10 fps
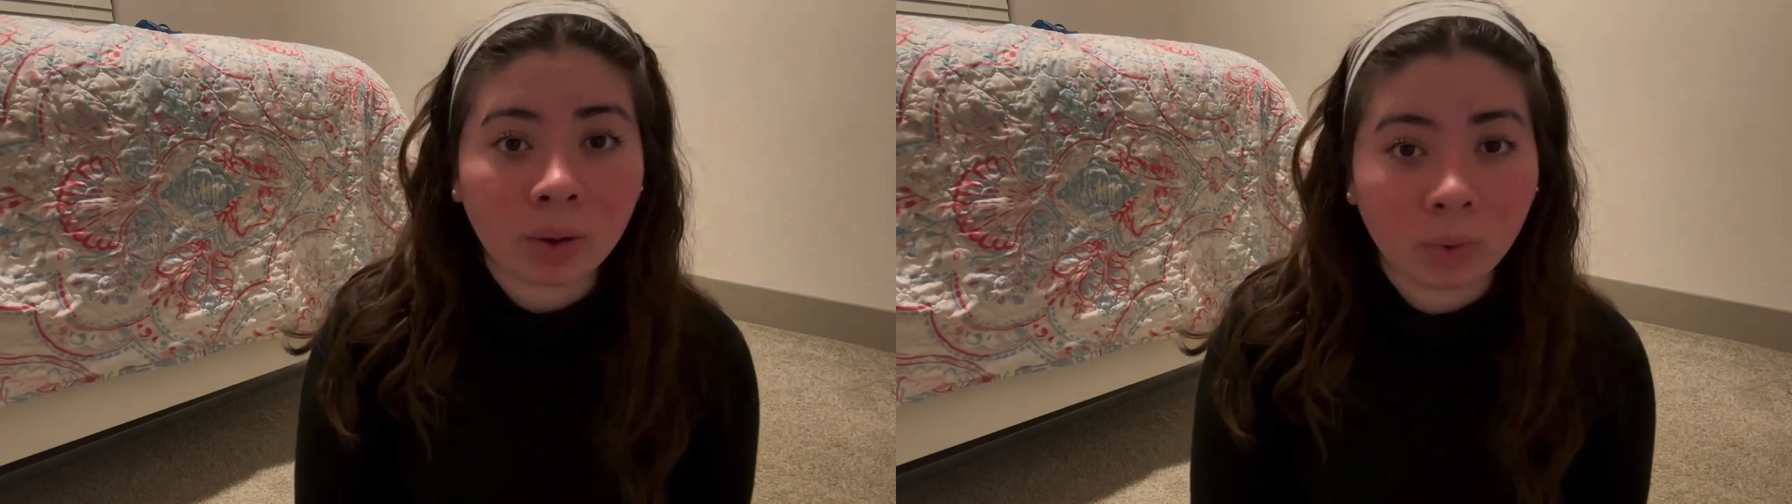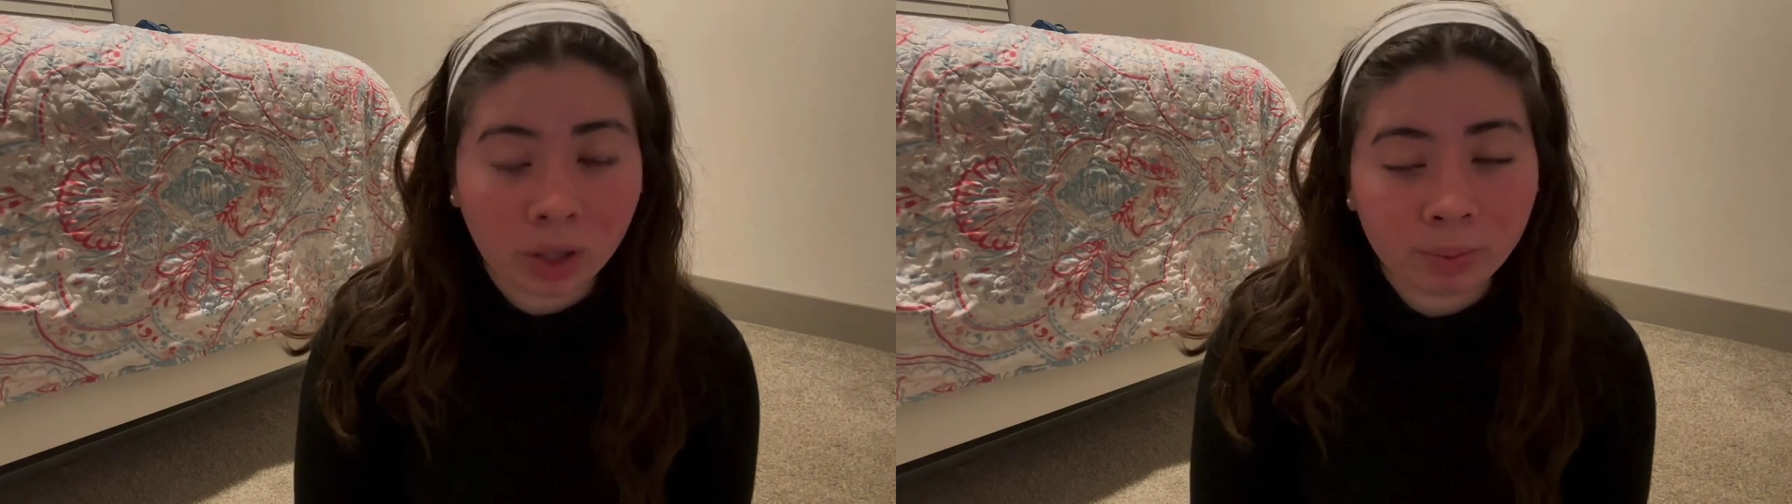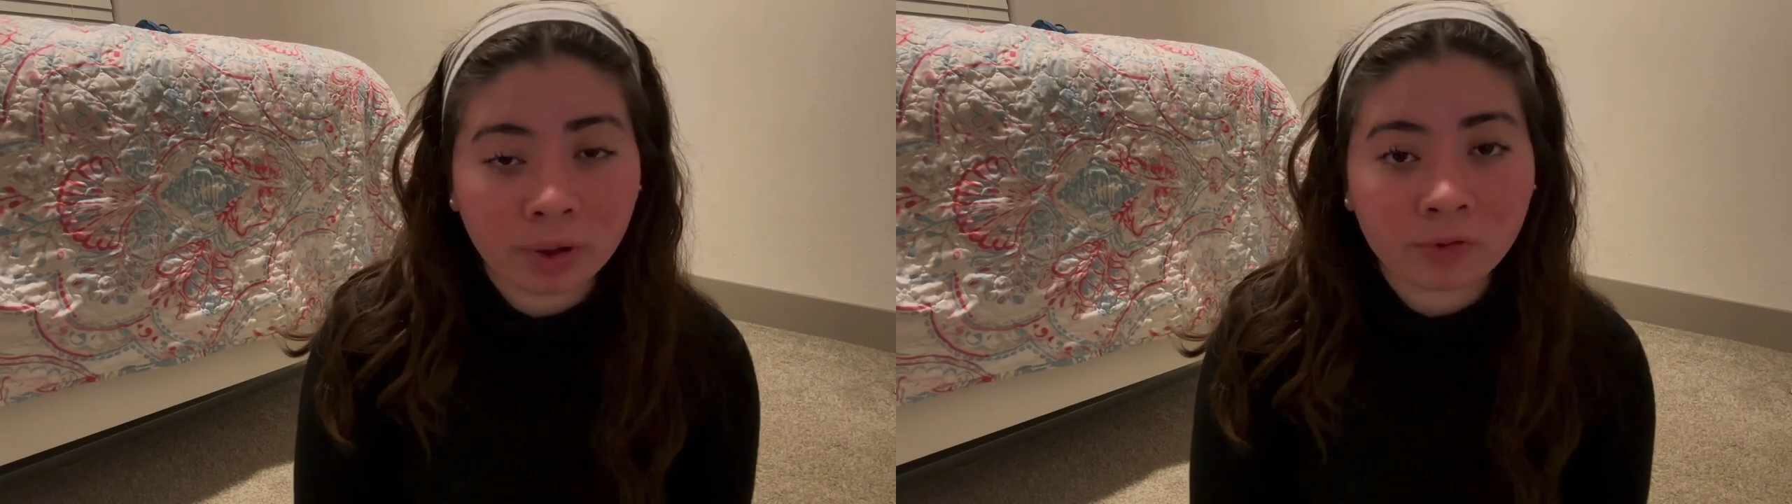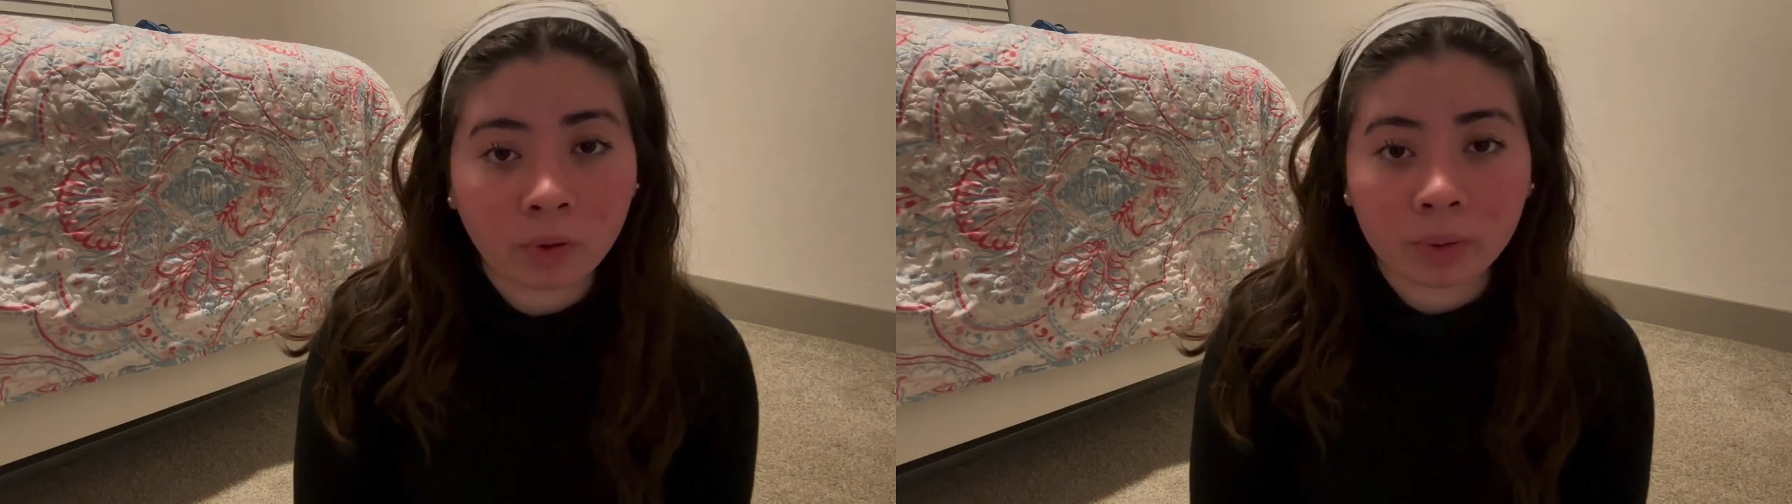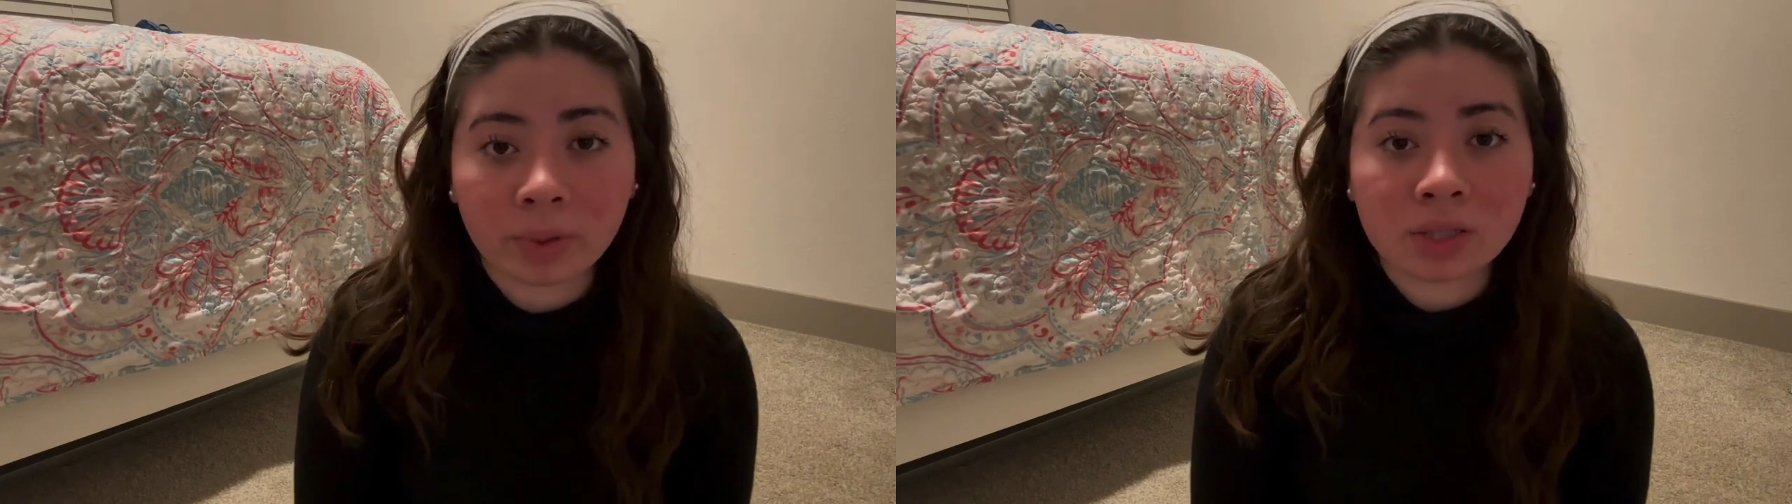work
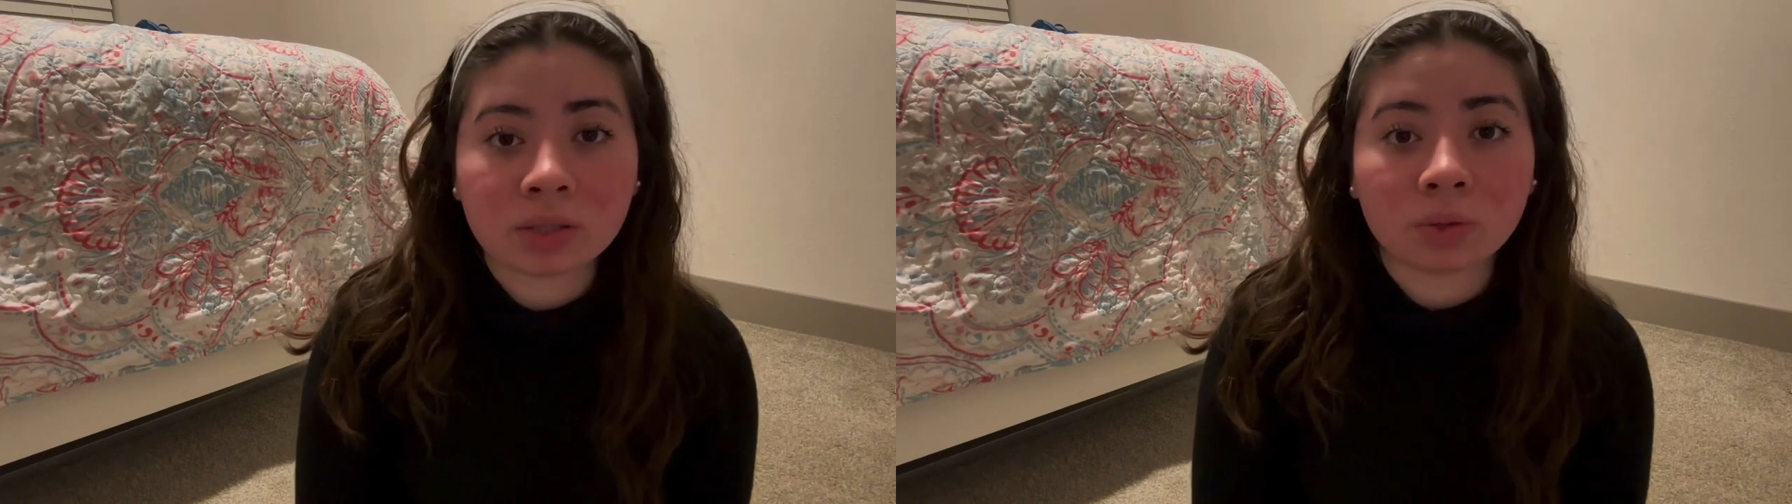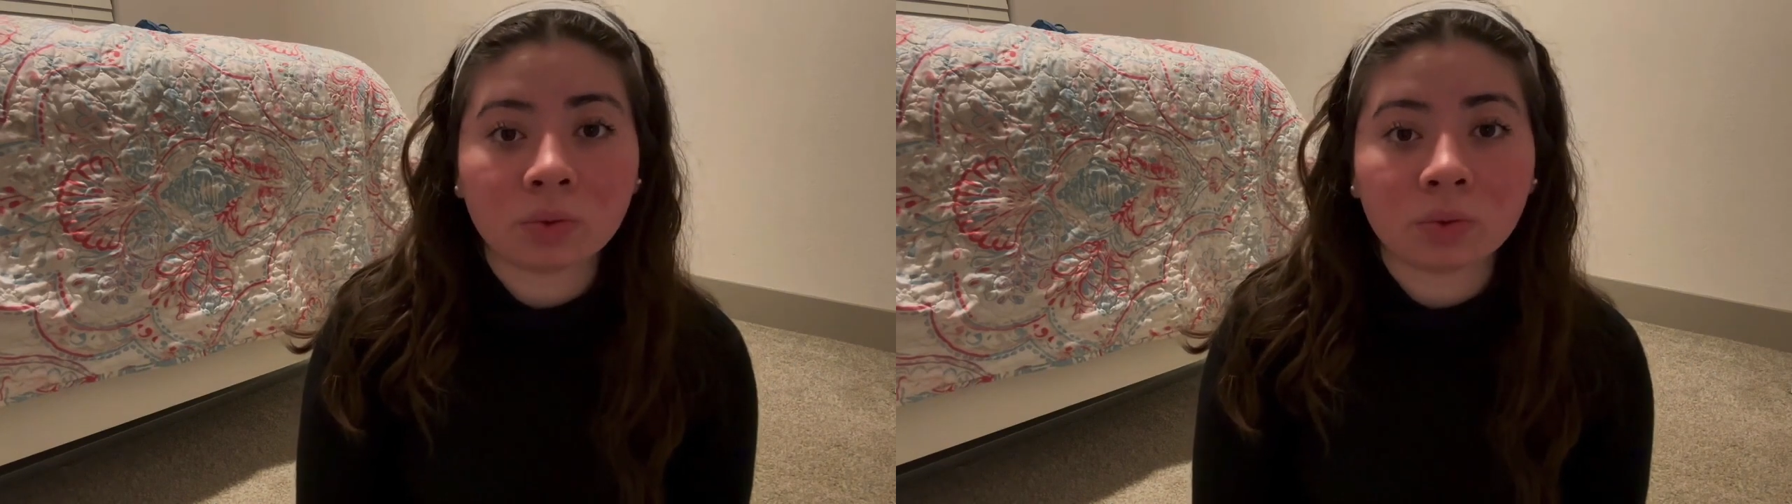performance